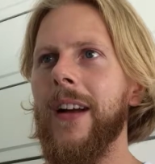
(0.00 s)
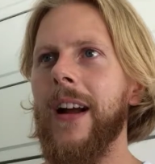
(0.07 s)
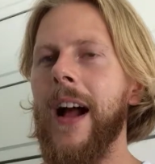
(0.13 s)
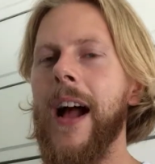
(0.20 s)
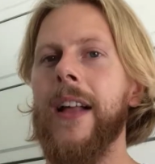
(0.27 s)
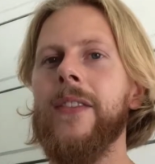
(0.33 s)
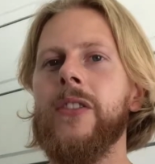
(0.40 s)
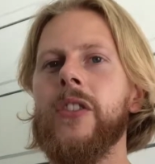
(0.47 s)

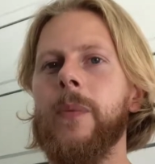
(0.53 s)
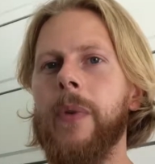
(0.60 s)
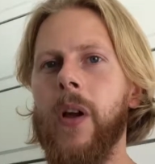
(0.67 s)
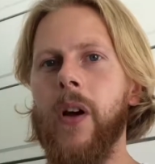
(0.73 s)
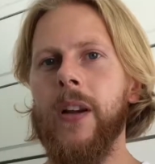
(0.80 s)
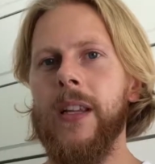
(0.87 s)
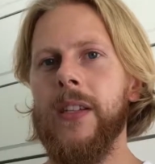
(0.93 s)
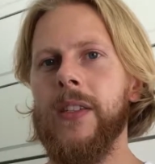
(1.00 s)
And to be
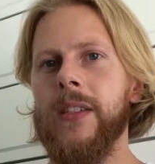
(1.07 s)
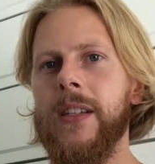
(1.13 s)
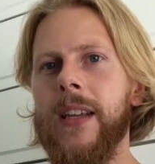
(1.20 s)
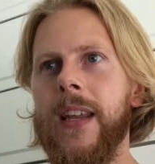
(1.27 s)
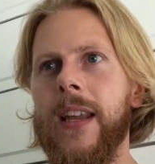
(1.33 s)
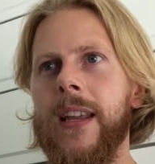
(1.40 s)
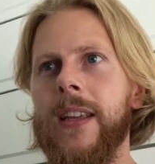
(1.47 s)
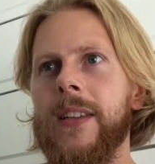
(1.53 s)
honest,
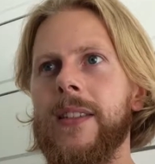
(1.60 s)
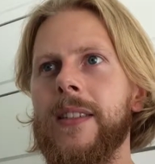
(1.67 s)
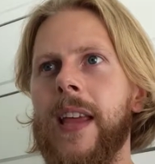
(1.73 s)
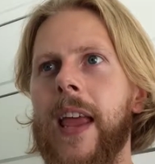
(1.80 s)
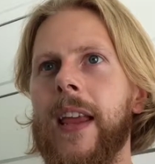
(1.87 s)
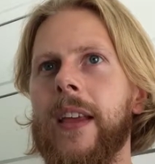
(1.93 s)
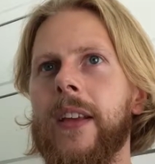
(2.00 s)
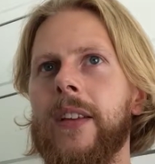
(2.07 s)
it has
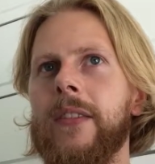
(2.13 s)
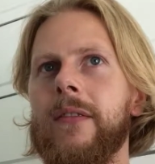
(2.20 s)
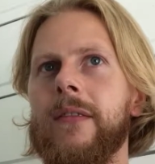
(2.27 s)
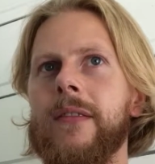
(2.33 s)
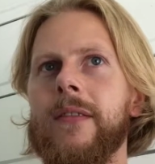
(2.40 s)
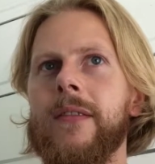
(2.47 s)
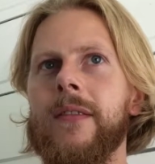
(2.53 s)
taken